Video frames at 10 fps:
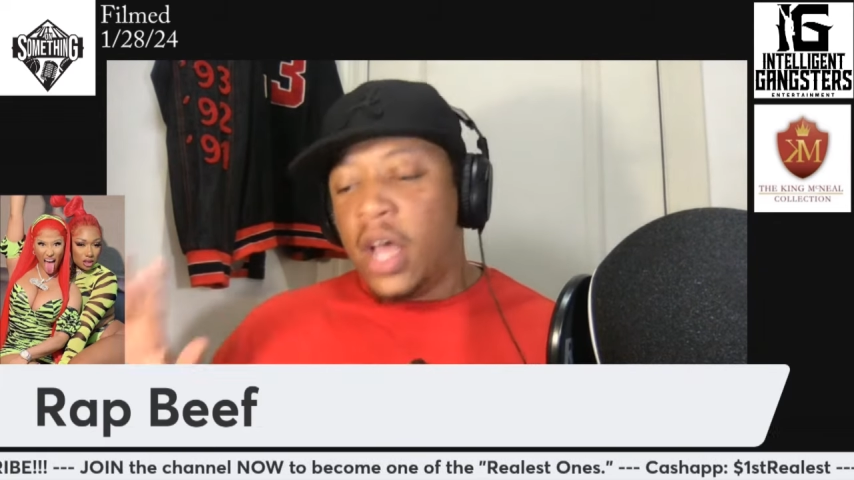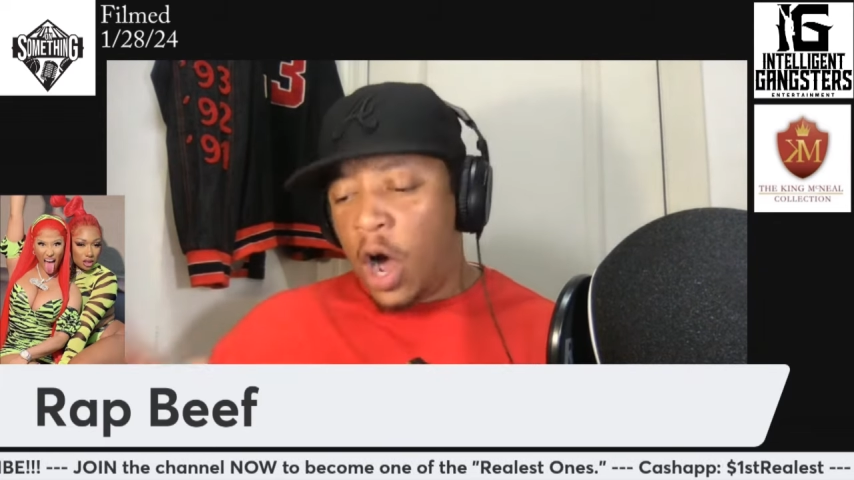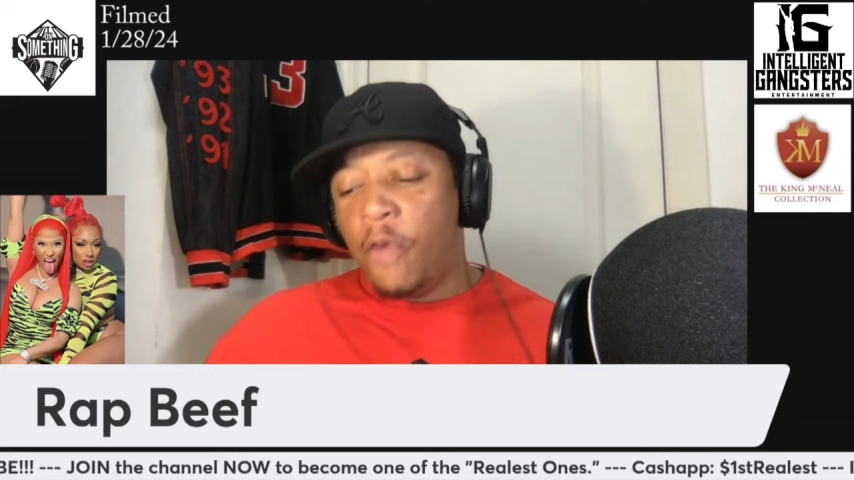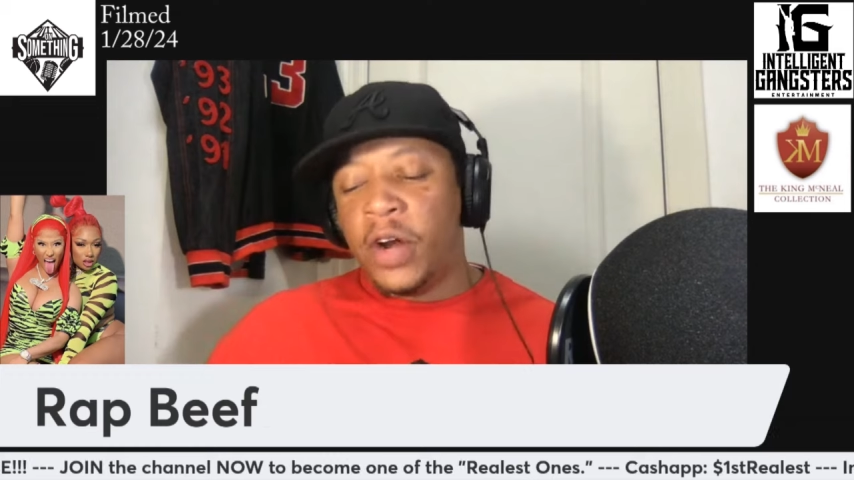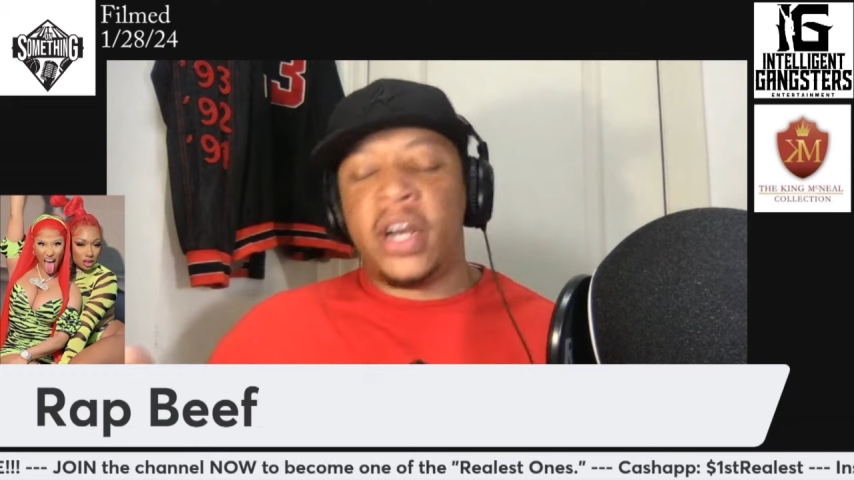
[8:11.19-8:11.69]

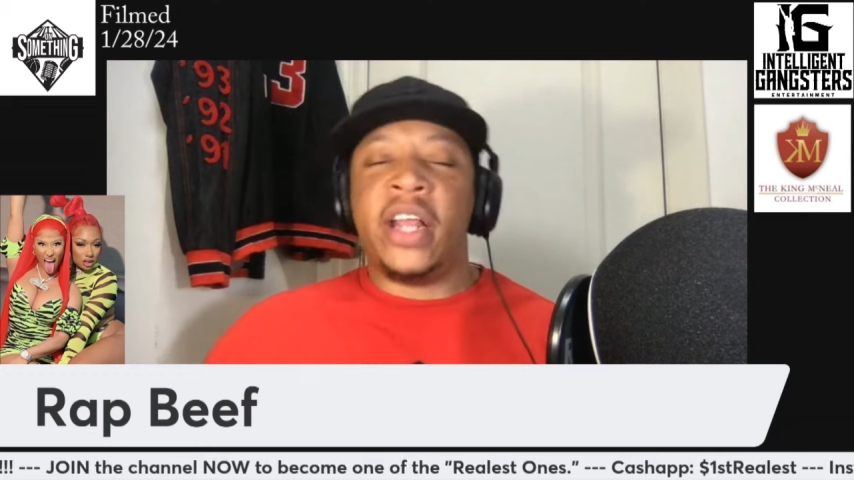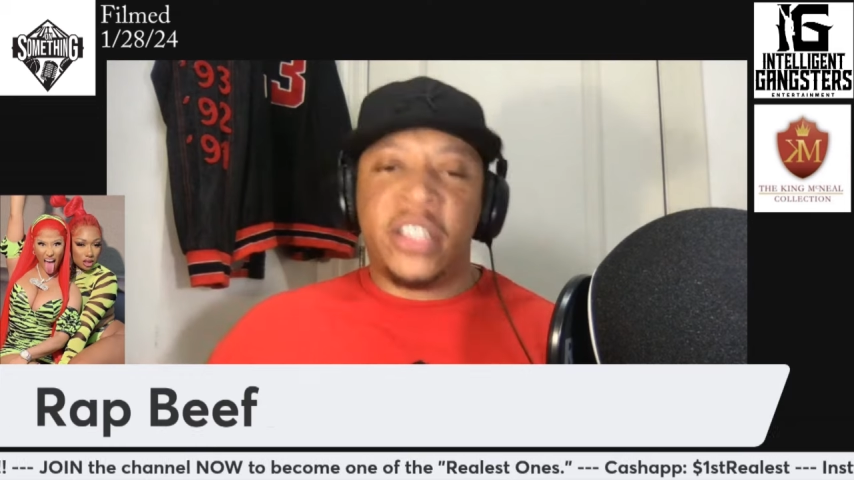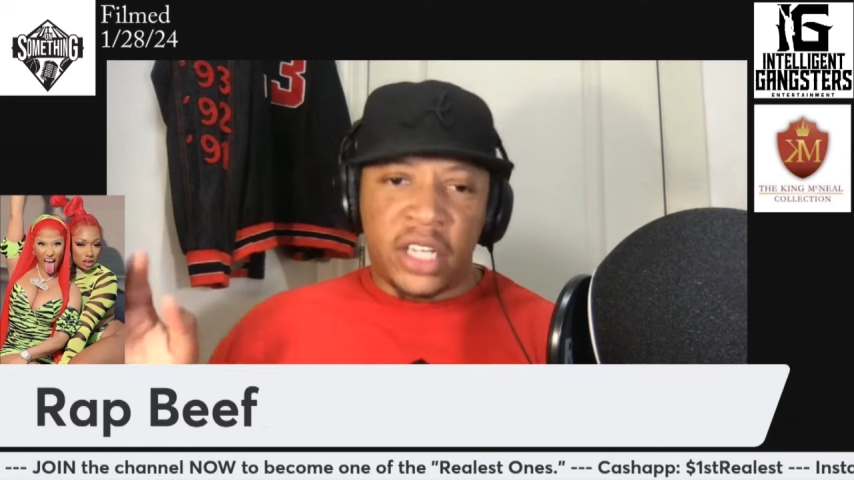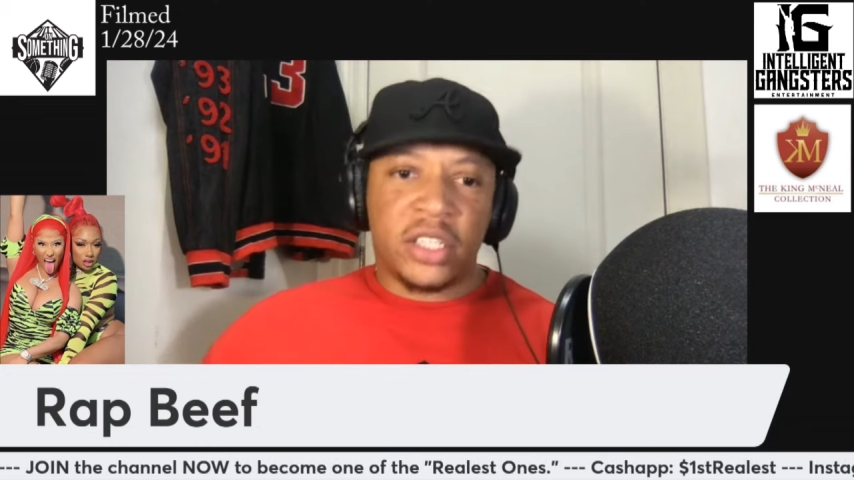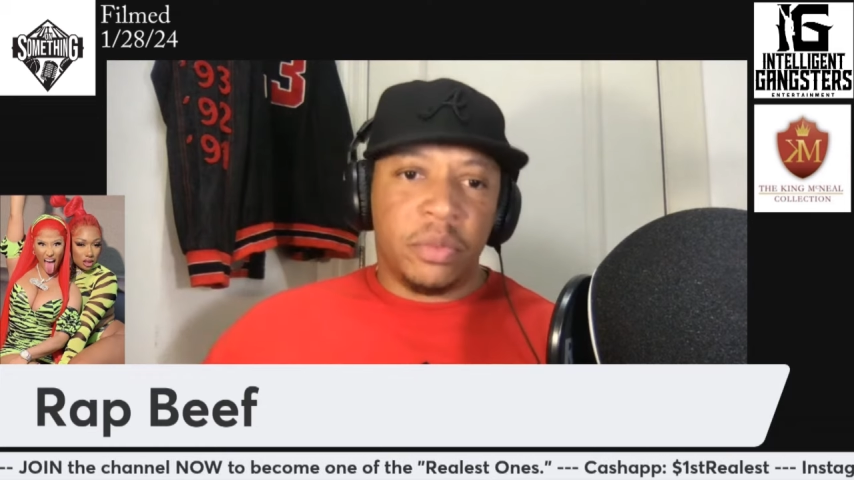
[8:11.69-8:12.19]
Hopefully that's
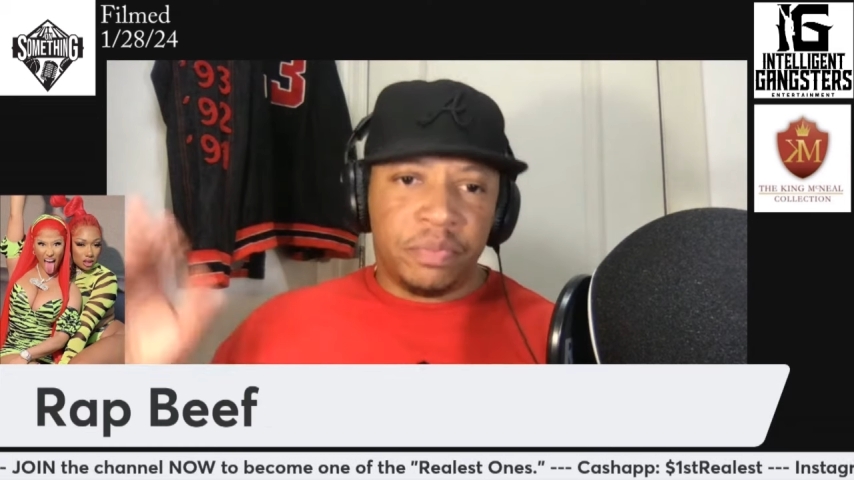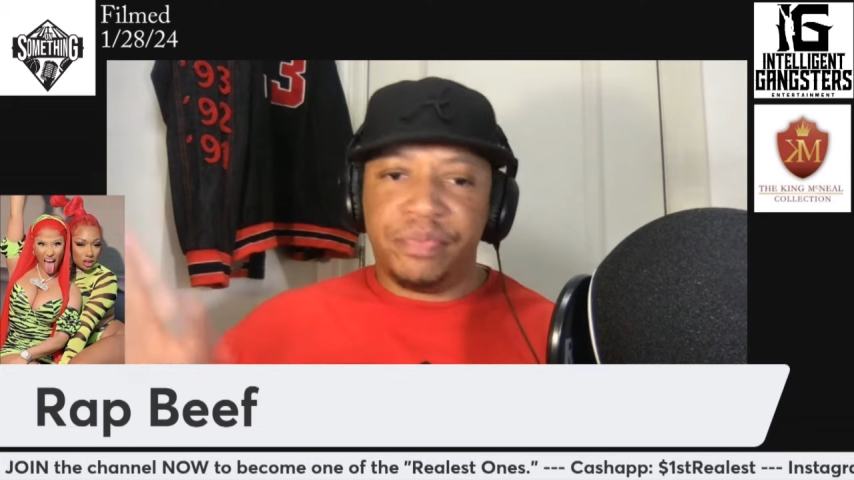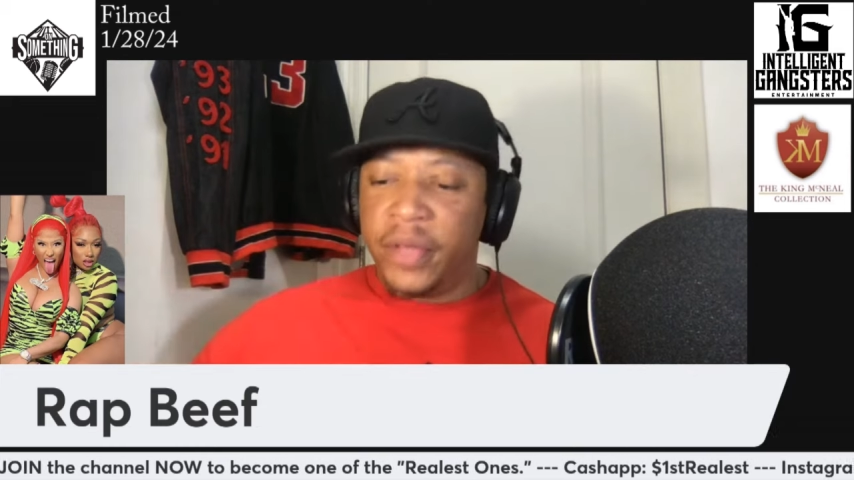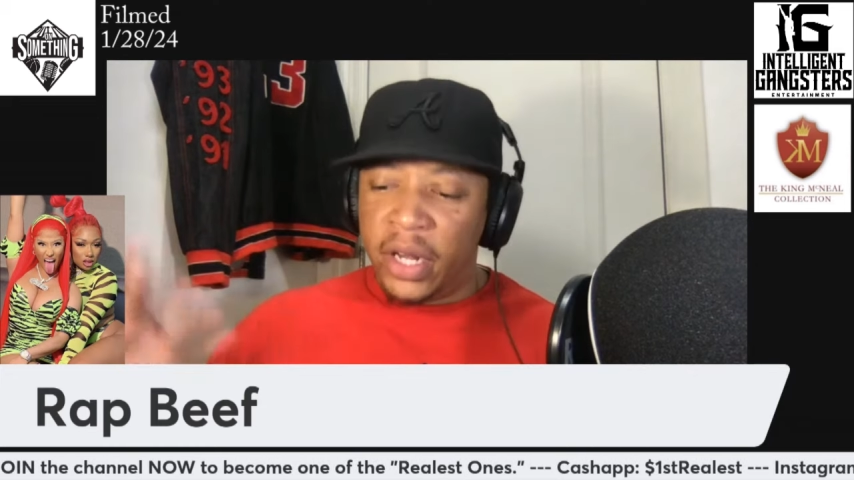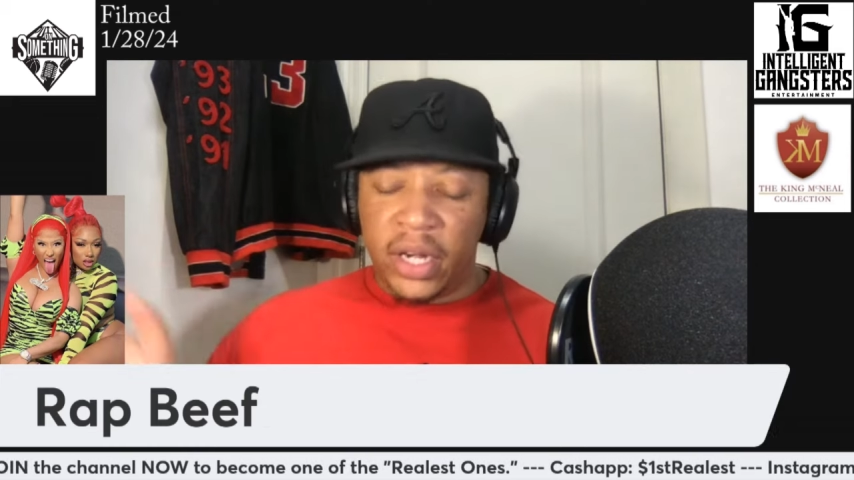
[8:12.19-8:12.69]
just
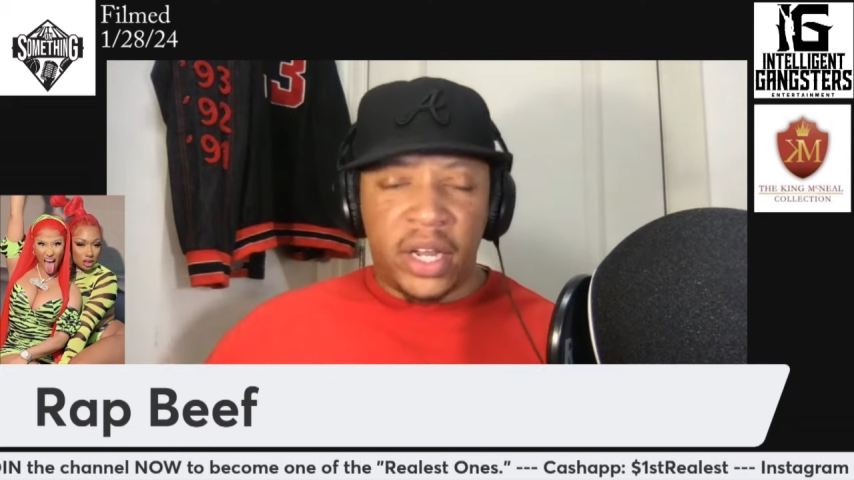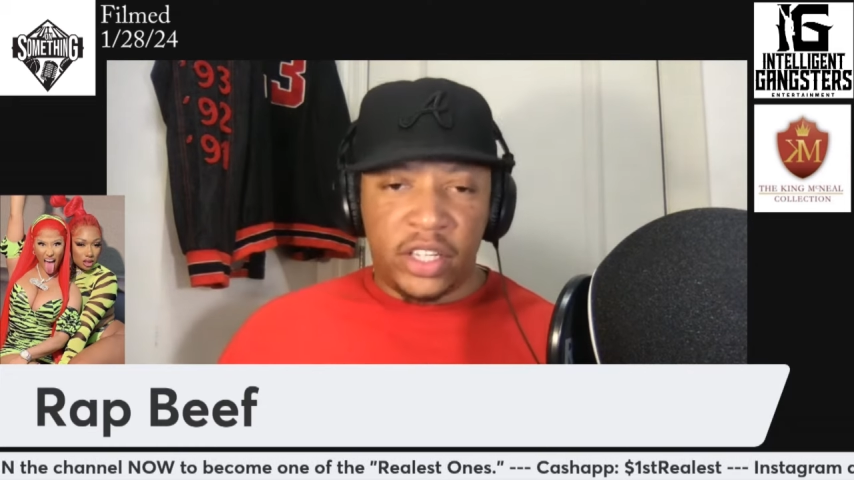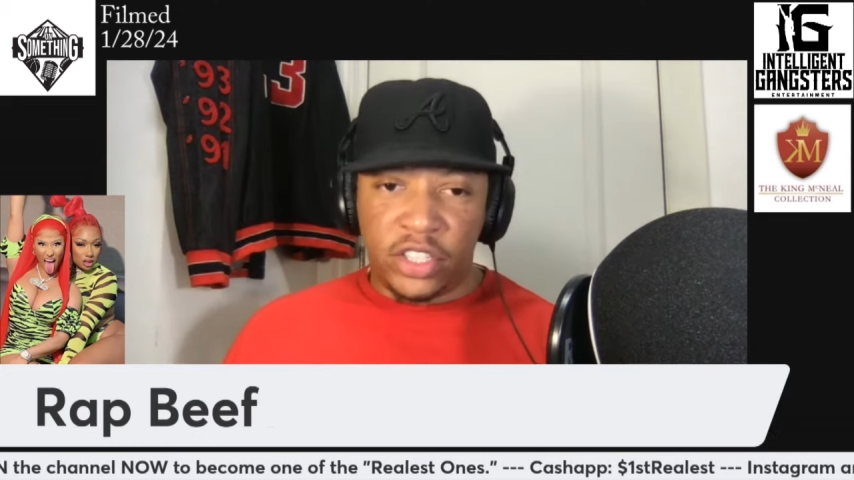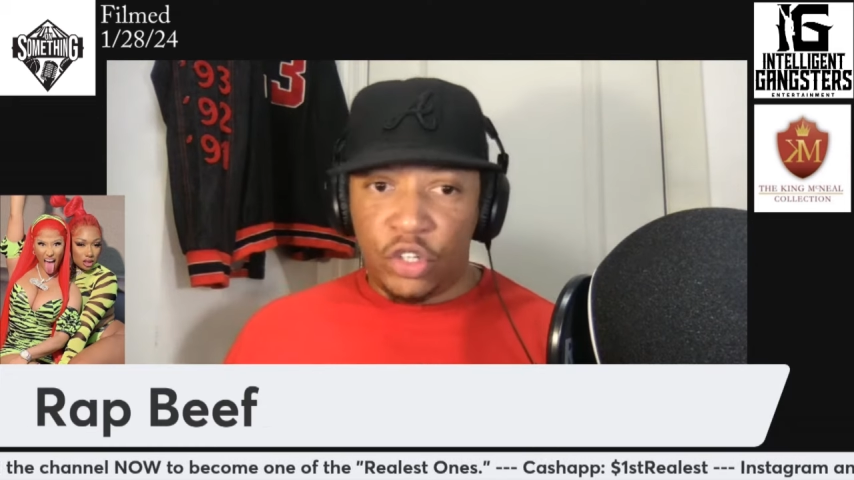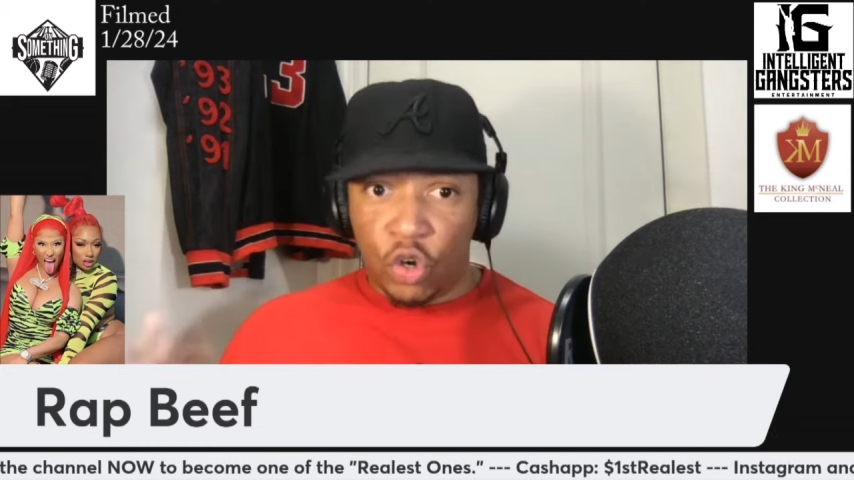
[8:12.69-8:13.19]
some
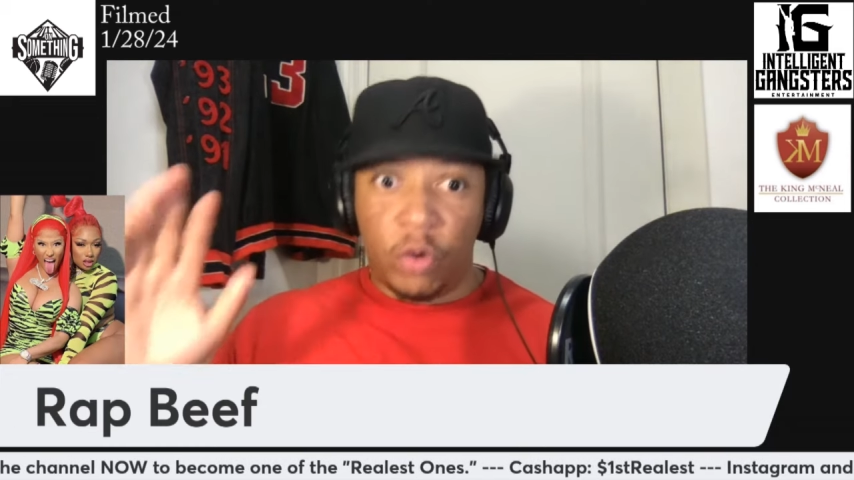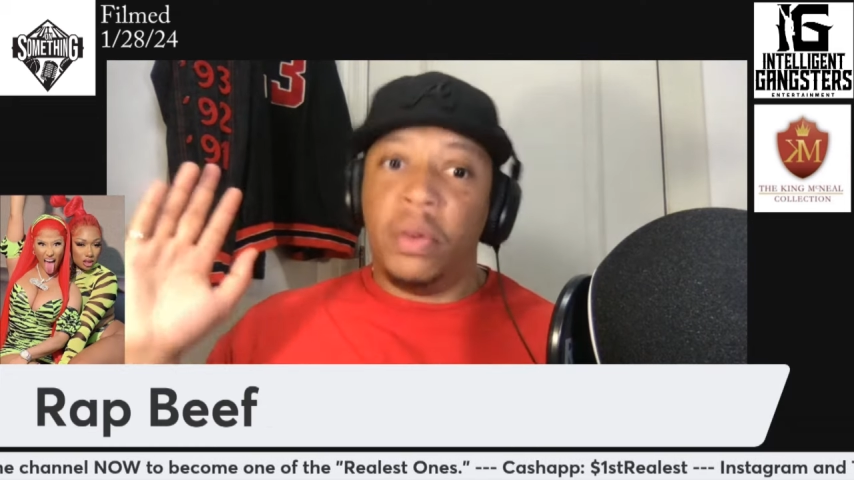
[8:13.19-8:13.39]
internet You know,